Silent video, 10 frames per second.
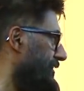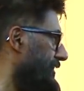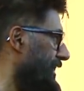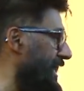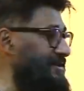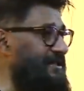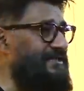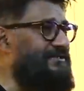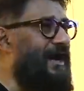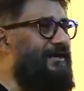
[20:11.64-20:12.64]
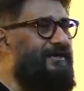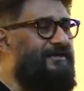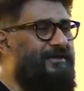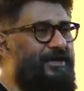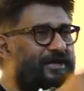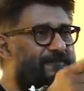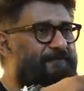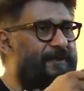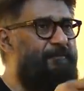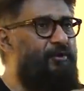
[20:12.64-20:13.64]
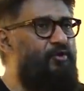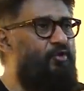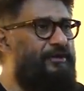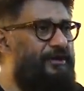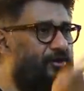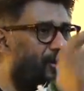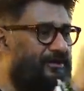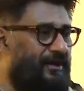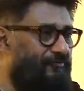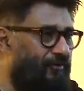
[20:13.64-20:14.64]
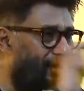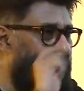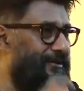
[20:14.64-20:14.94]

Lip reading: and they started killing people who did not convert.